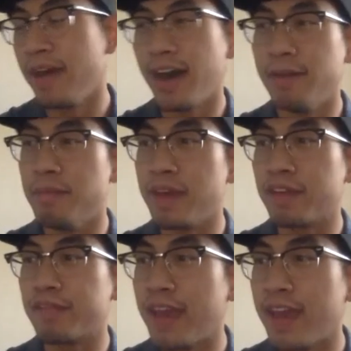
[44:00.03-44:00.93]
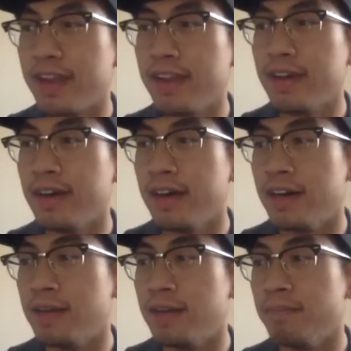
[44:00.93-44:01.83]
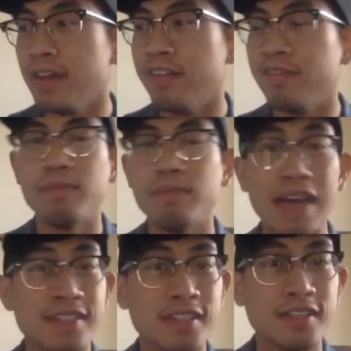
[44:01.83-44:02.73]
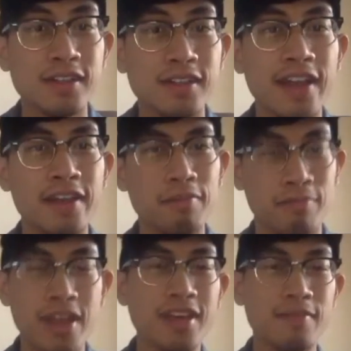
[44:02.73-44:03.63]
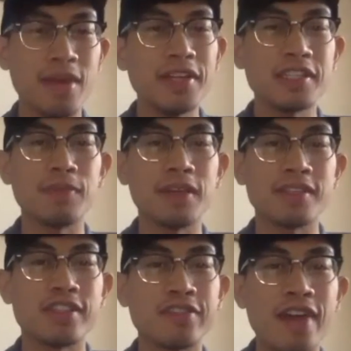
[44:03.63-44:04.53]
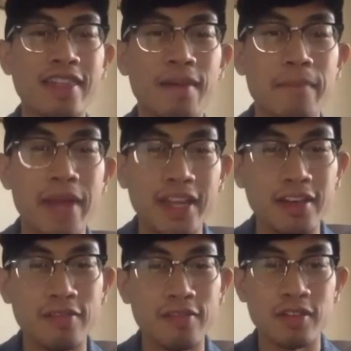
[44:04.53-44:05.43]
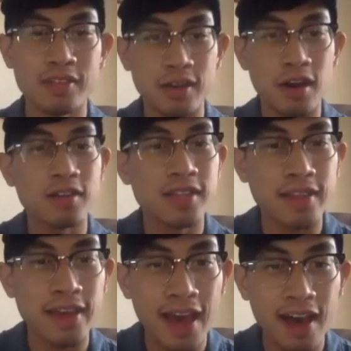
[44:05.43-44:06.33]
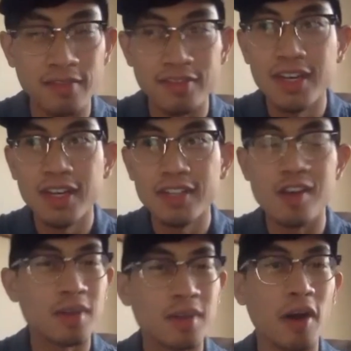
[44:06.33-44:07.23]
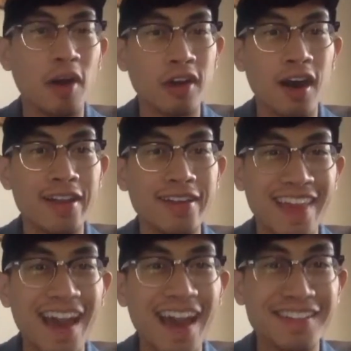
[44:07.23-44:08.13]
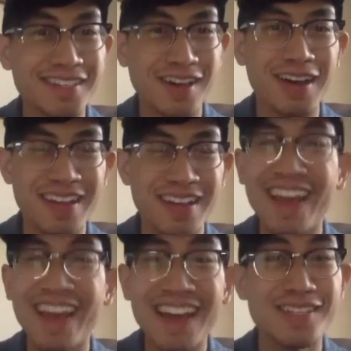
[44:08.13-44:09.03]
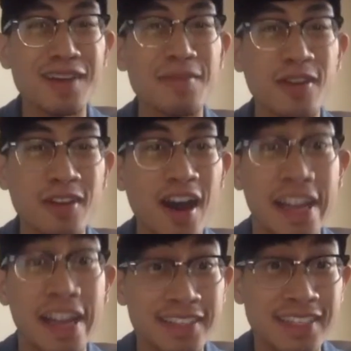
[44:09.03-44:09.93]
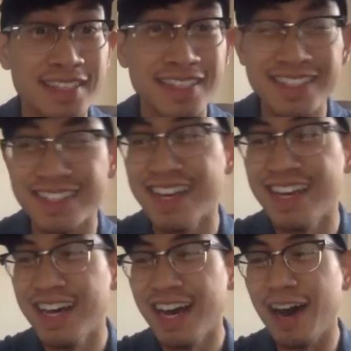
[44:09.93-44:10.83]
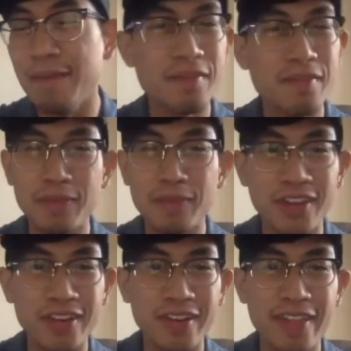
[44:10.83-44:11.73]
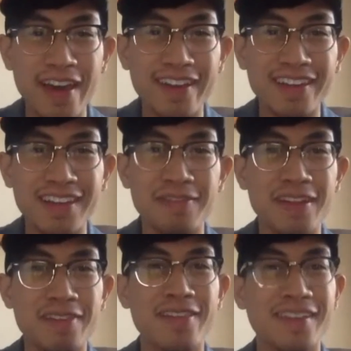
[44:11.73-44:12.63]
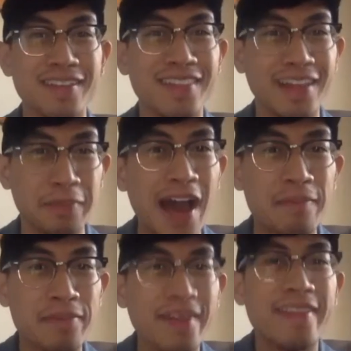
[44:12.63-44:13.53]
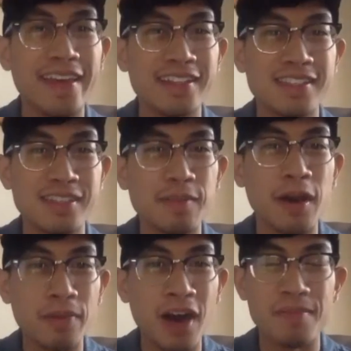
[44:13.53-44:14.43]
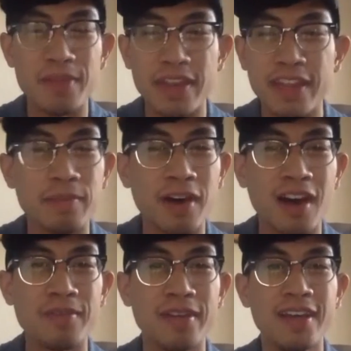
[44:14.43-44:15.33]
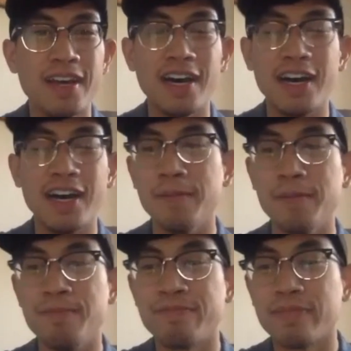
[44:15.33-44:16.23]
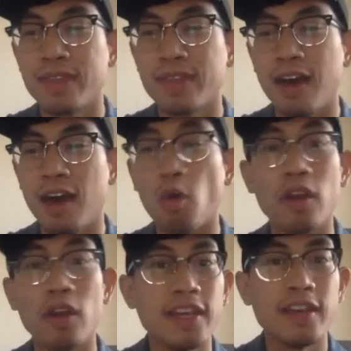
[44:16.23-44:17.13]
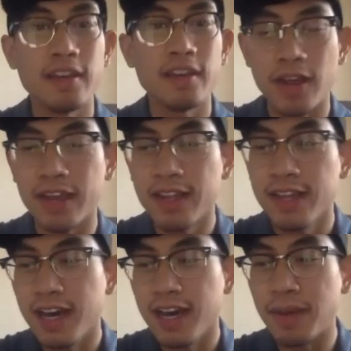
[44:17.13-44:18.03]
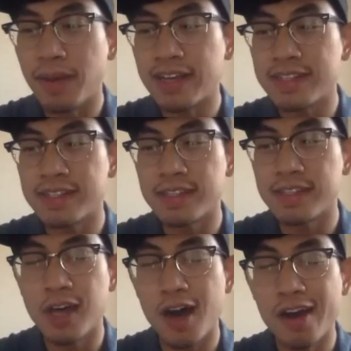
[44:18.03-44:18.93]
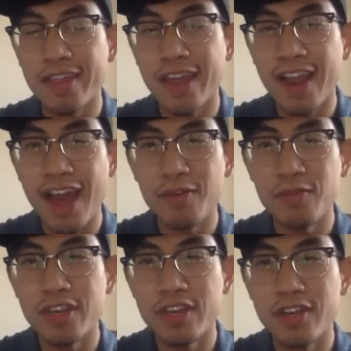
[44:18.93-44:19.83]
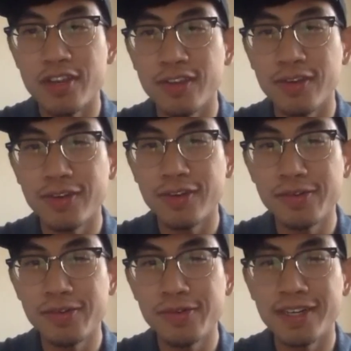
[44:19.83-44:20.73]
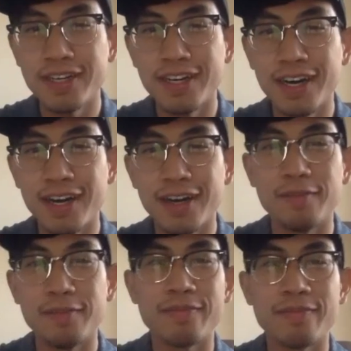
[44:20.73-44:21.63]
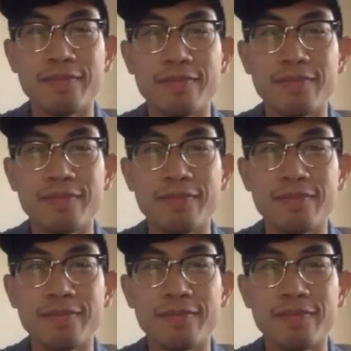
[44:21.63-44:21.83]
a big fan of Bastille, and maybe it's because of the fact that many of the songs that they have talk about God. They actually talk about God and existence. Many people don't know that, even if they rap, and it's about pop and hip hop or indie, right? I guess the song that I would do, I